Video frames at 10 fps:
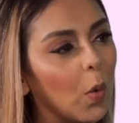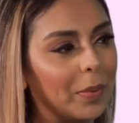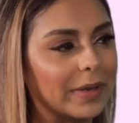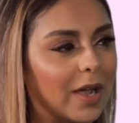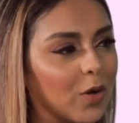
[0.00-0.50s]

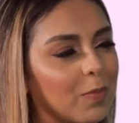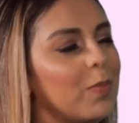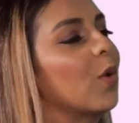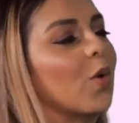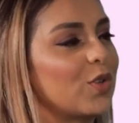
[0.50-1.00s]
opened
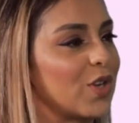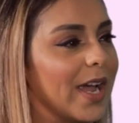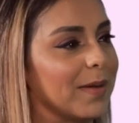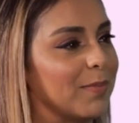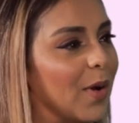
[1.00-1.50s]
out, blow
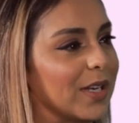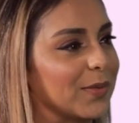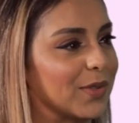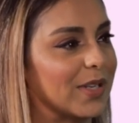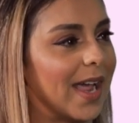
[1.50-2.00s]
dried
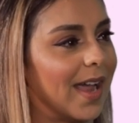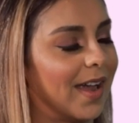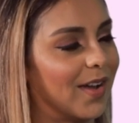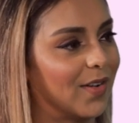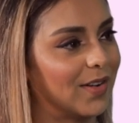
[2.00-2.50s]
Bollywood
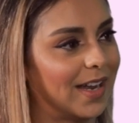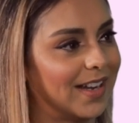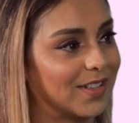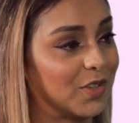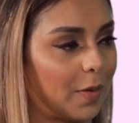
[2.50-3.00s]
hair or
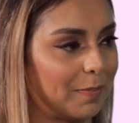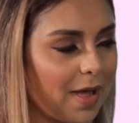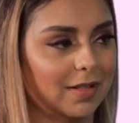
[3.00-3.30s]
like top